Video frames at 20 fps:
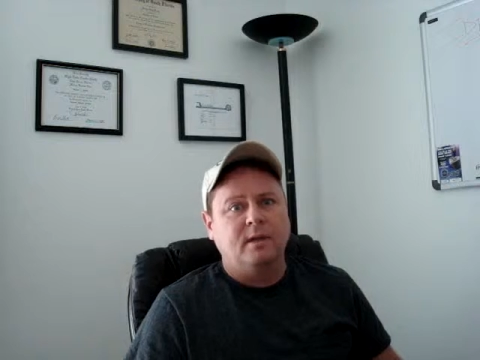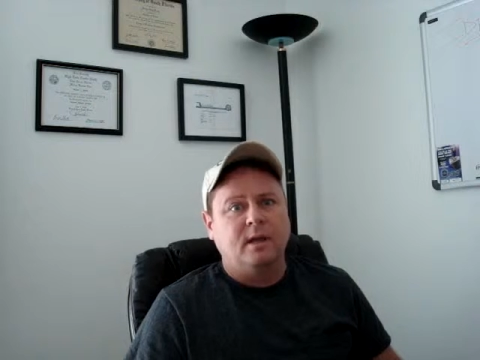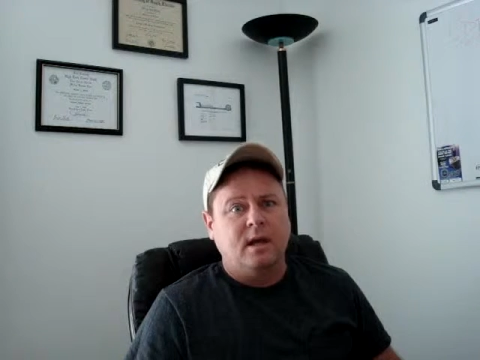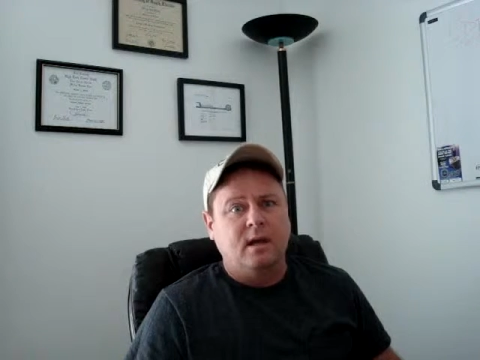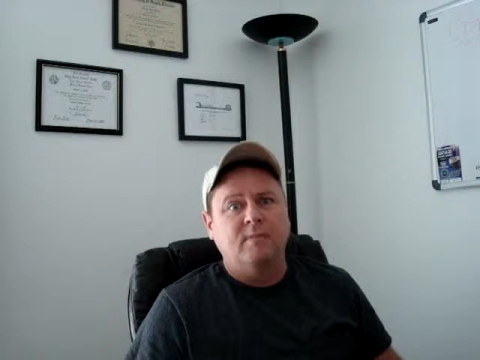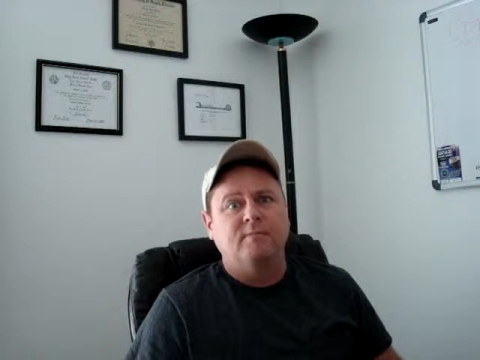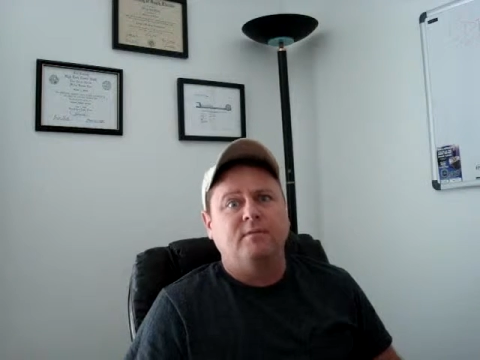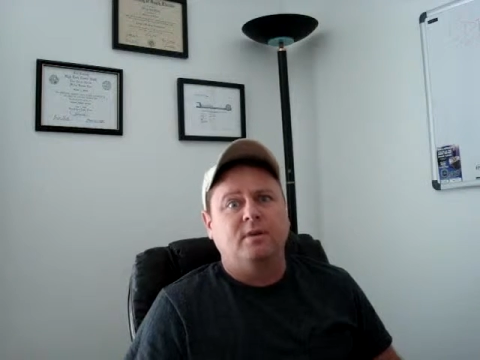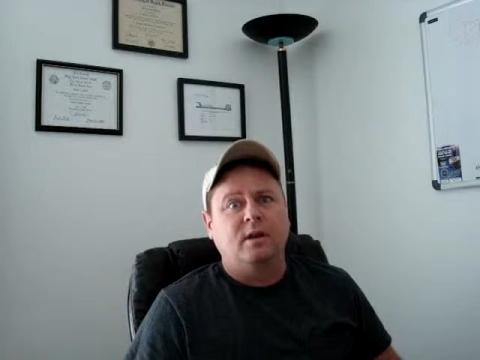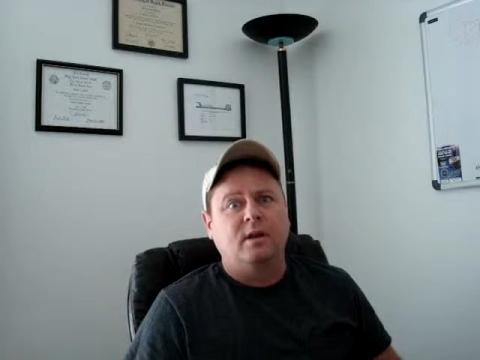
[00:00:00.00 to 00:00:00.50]
an
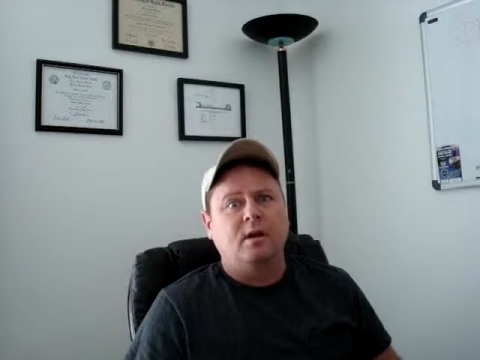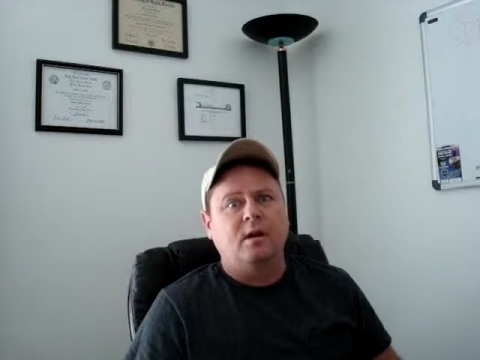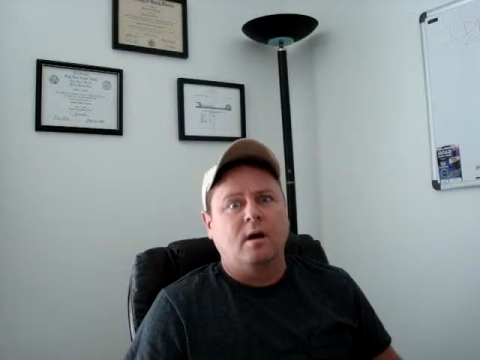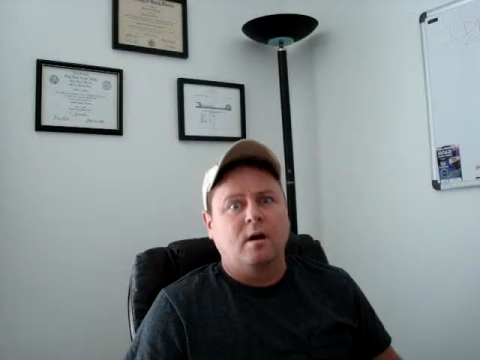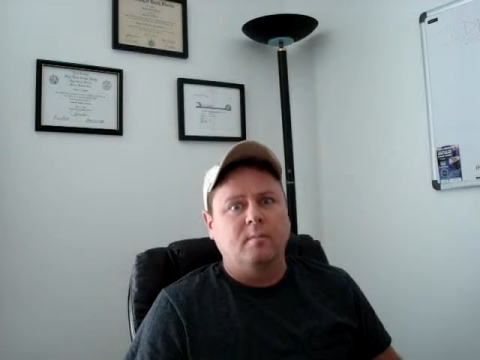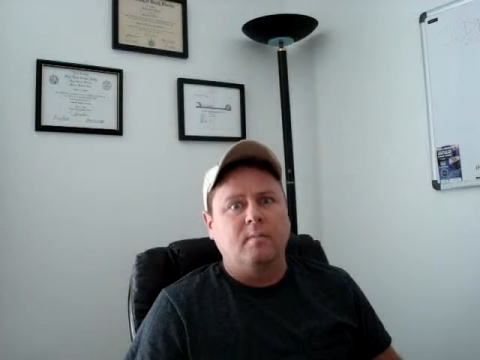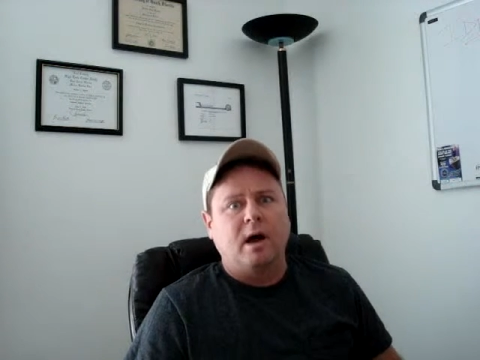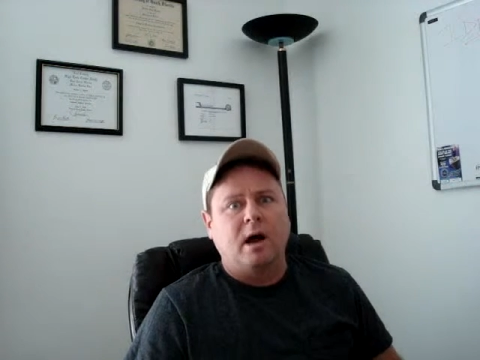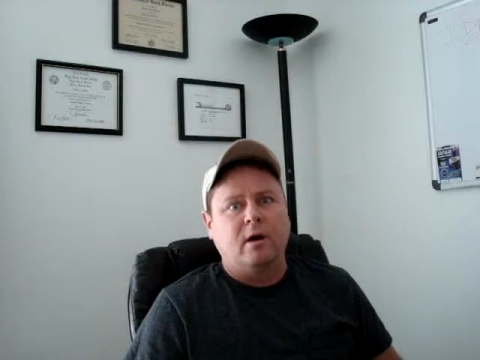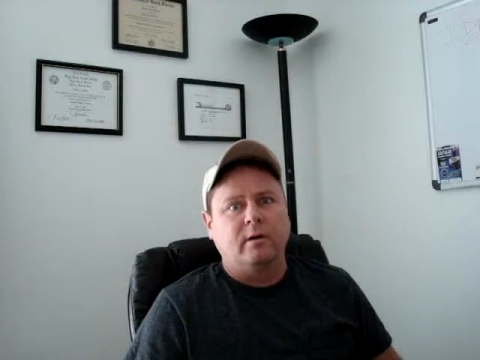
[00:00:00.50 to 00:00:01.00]
infinite
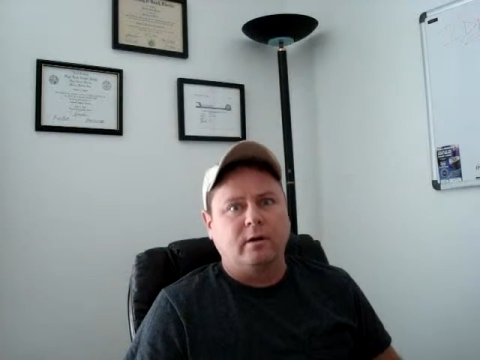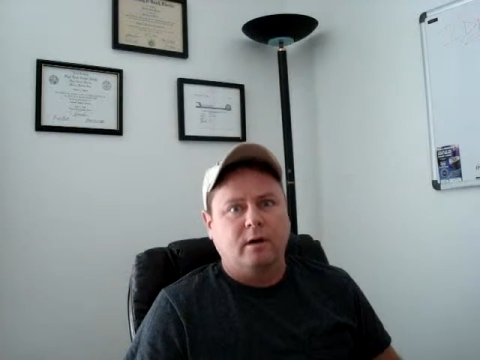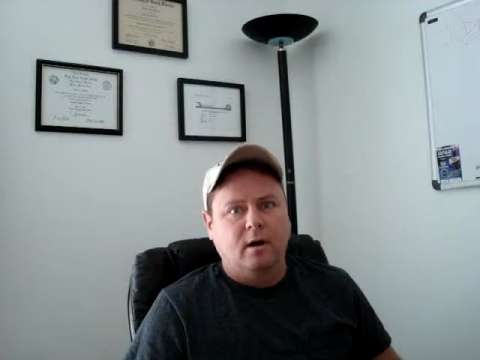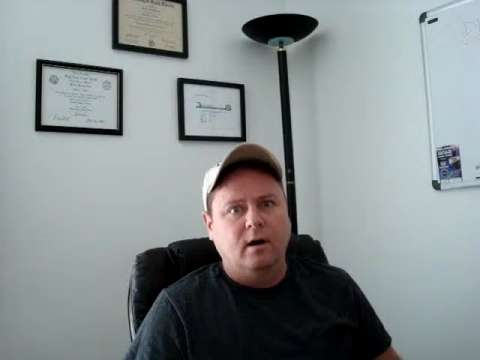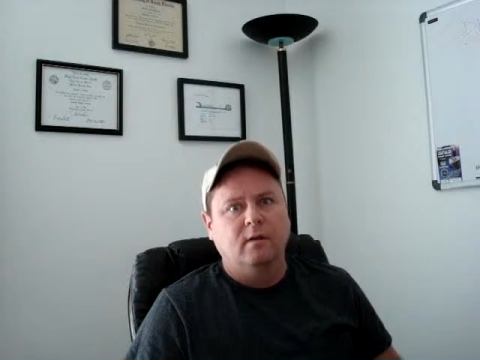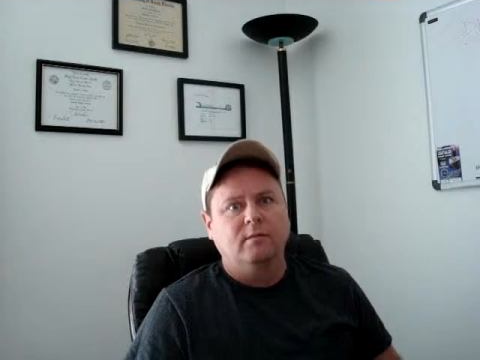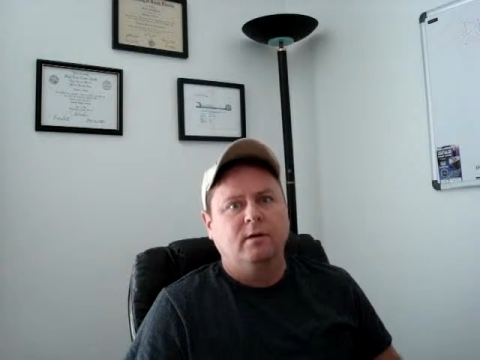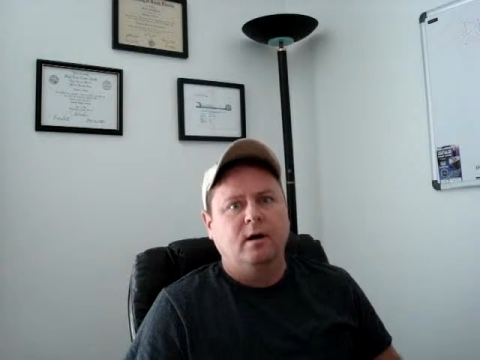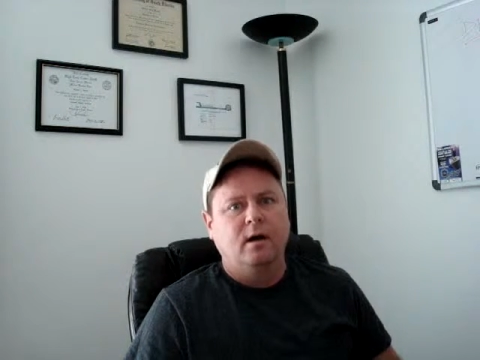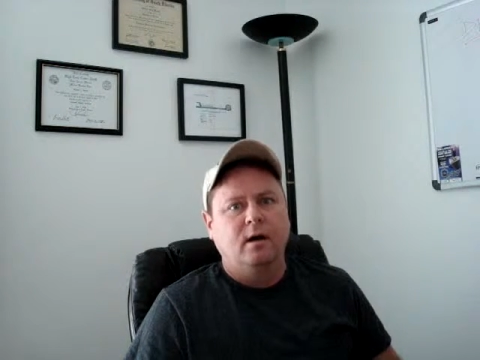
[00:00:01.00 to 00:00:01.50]
amount
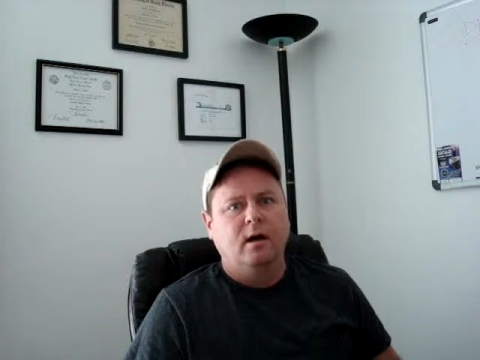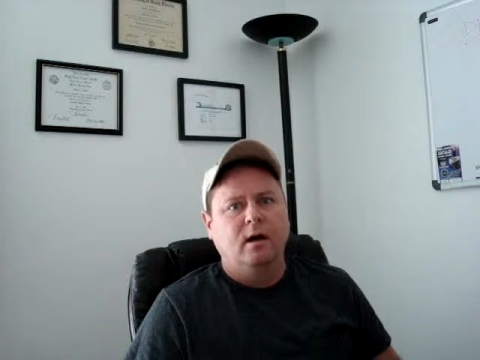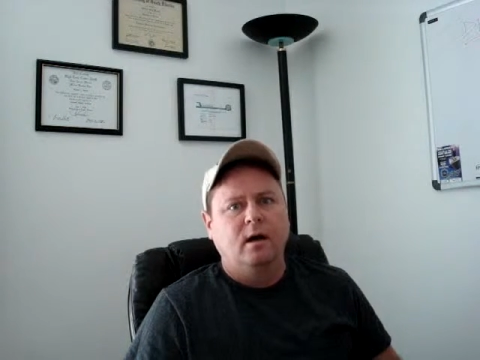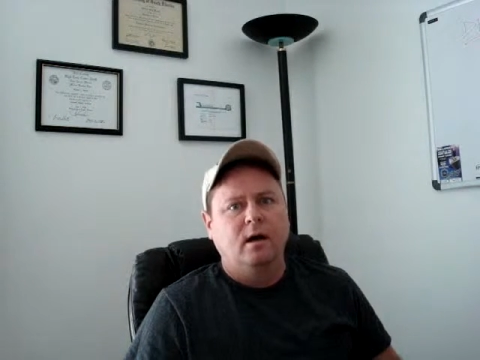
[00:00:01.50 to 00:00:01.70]
of